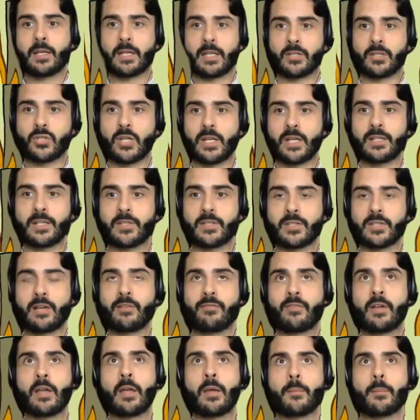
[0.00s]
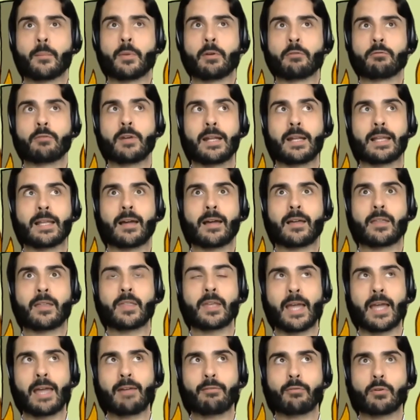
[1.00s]
and change stuff. But really, I
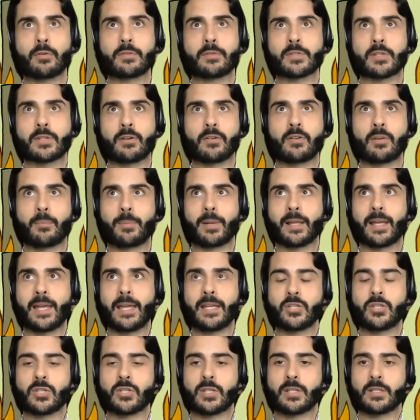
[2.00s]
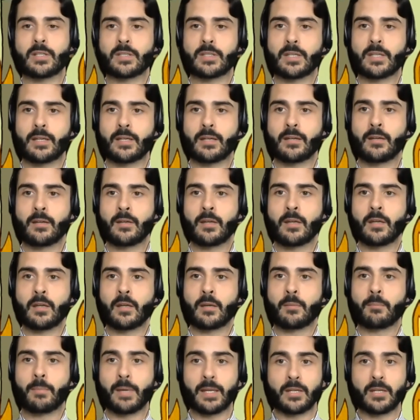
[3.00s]
think everyone's got an obligation to
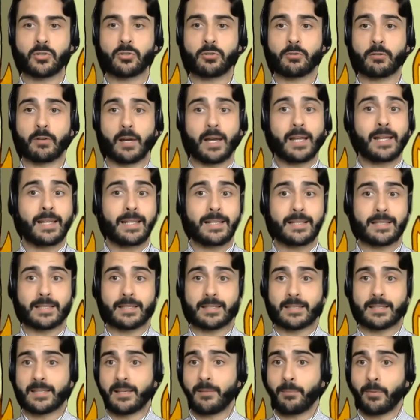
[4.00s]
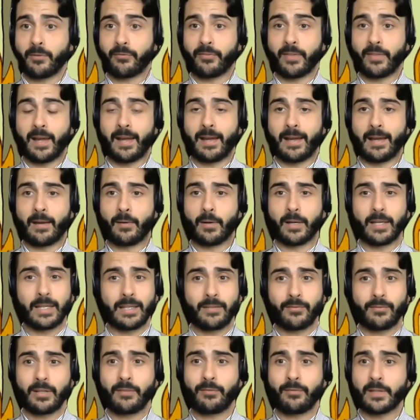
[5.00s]
make sure at least some of that hour,
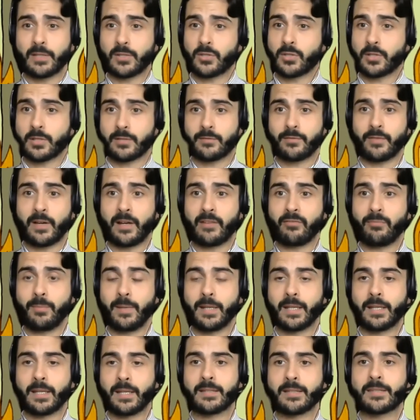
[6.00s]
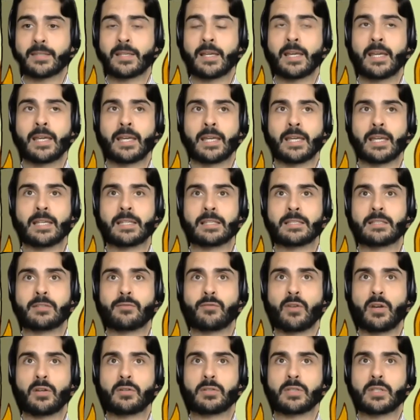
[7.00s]
even if it's just 5 minutes, is
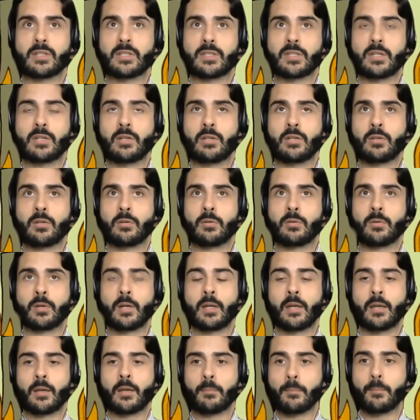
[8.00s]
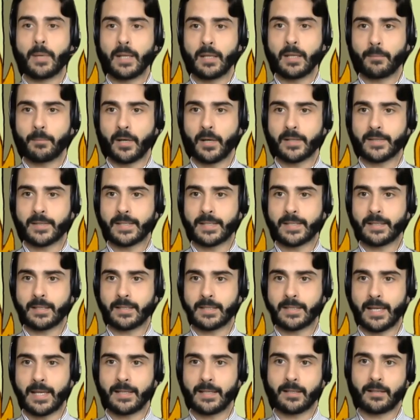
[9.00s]
devoted to minimizing the
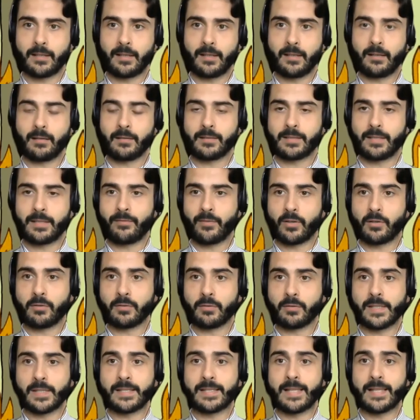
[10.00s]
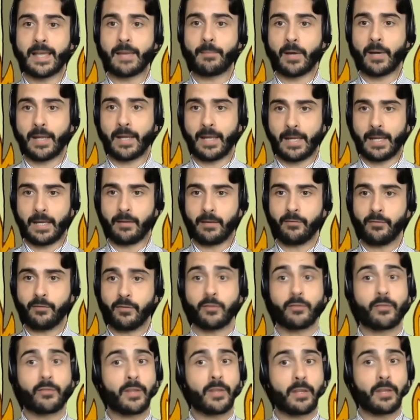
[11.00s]
technical difficulties they might have
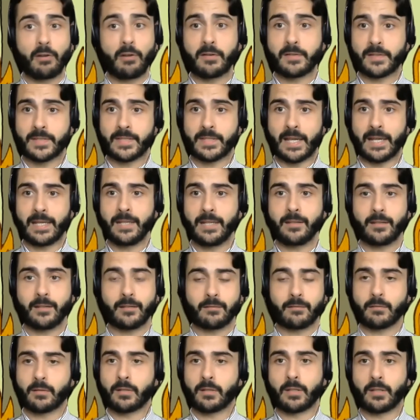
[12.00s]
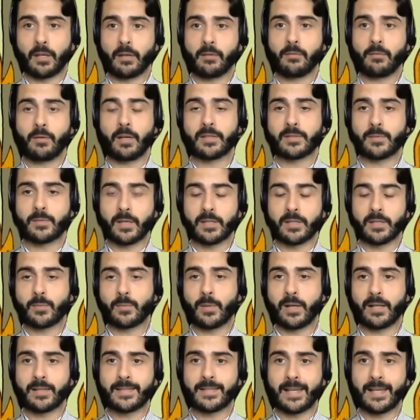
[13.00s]
for their own sake, you know, as
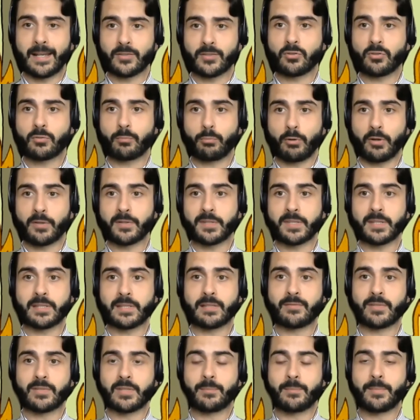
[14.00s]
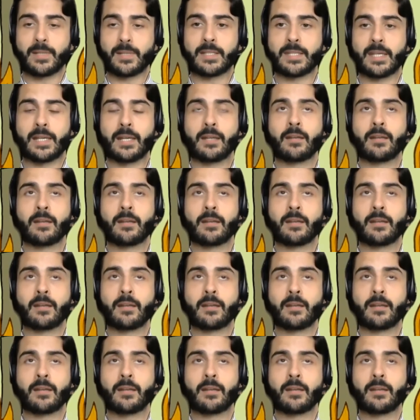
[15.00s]
well as the actual process of submitting,